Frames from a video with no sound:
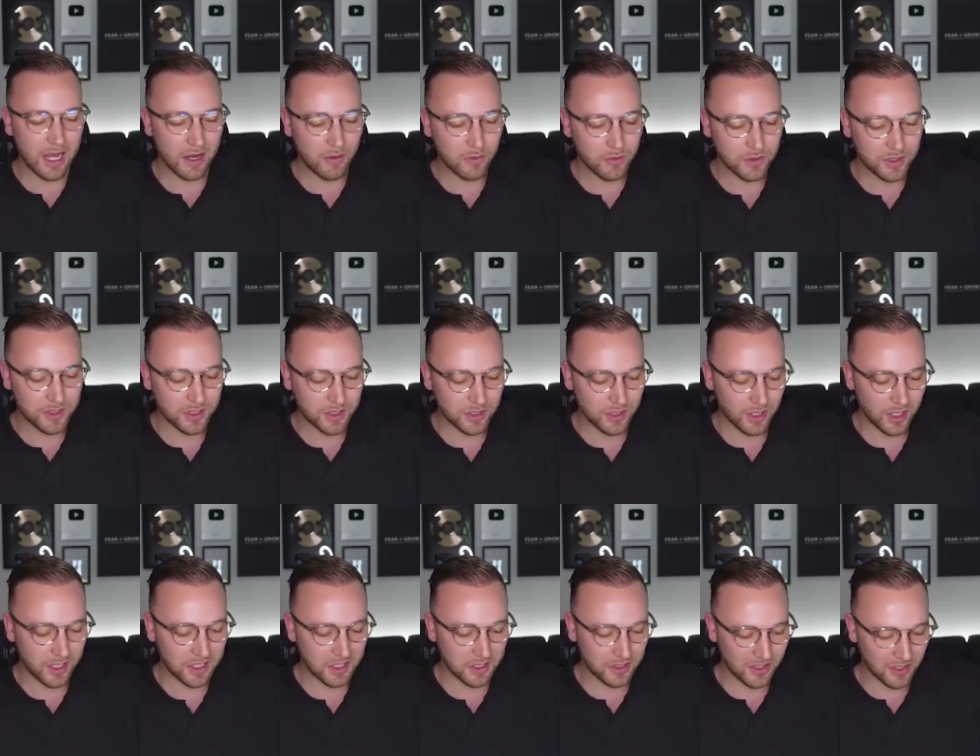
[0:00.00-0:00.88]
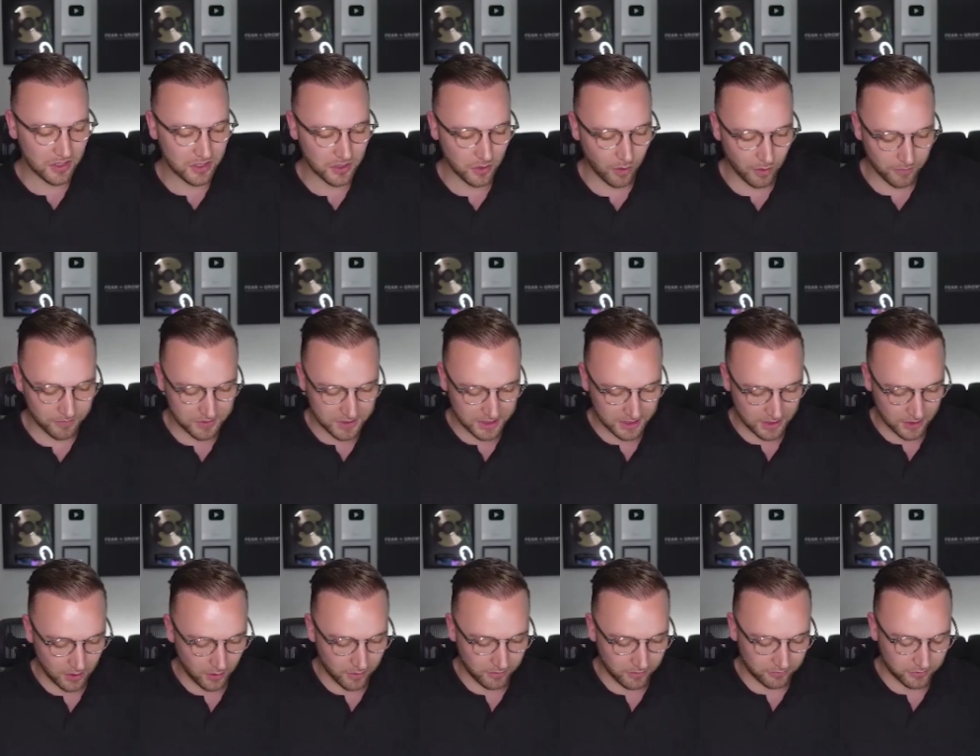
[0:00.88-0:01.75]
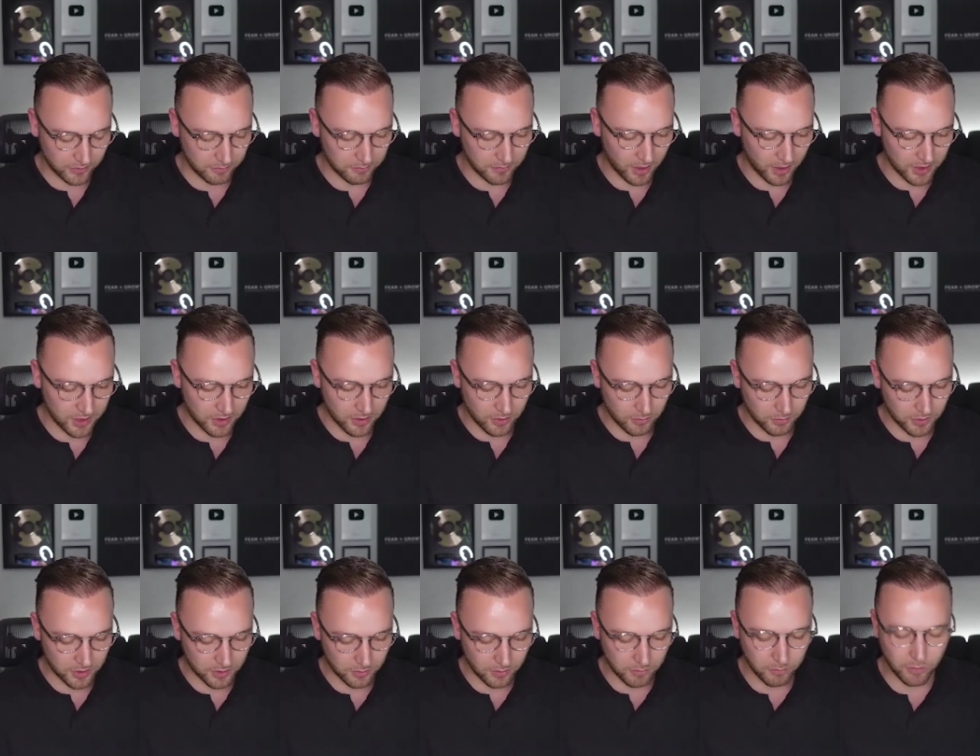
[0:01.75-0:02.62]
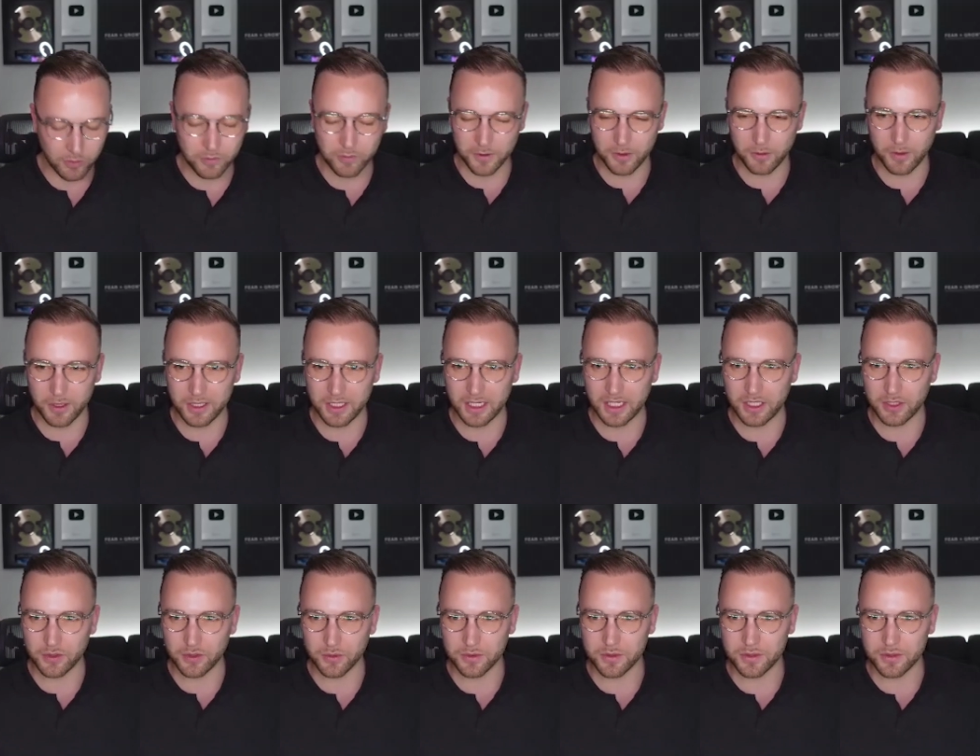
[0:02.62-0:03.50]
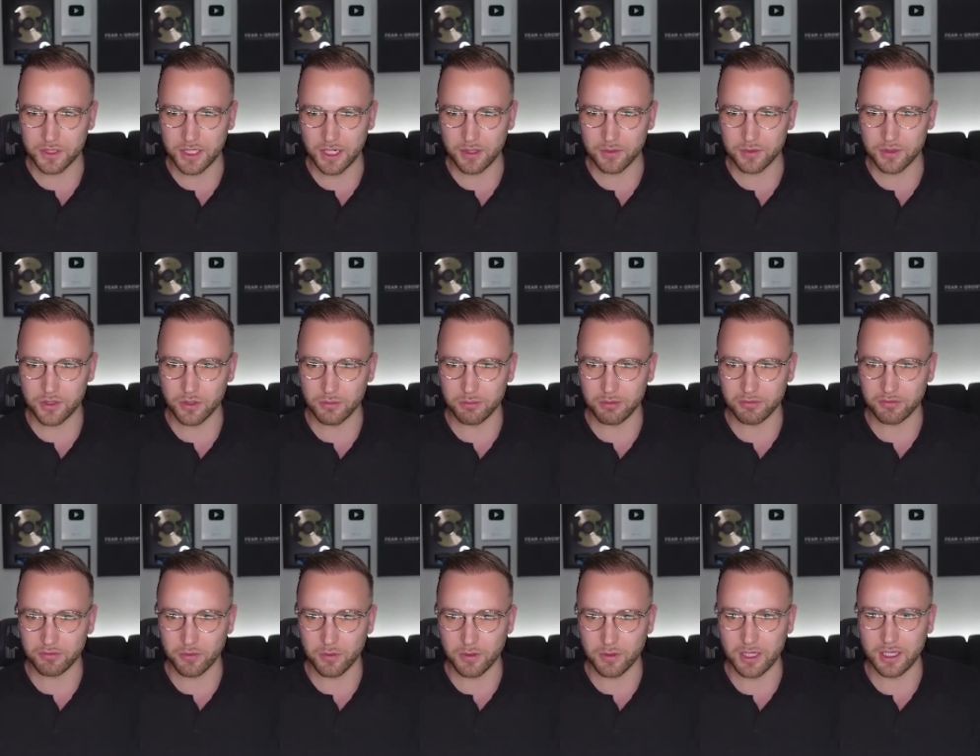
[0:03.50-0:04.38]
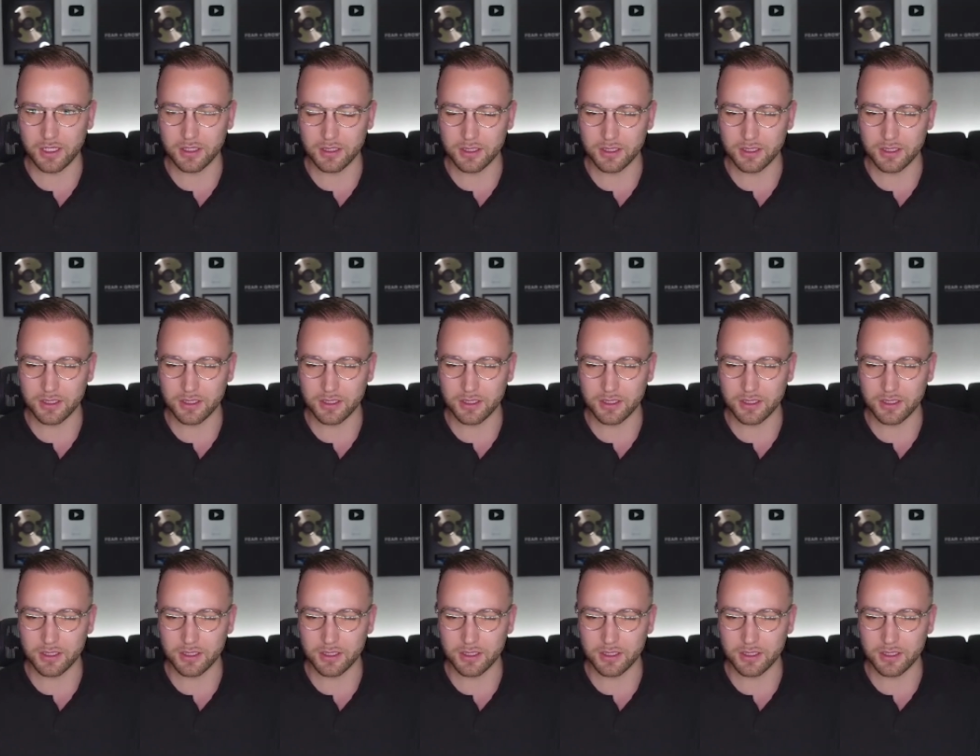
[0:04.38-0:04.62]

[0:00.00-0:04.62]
was so obviously going from, I don't know what were you earning in your sales job beforehand?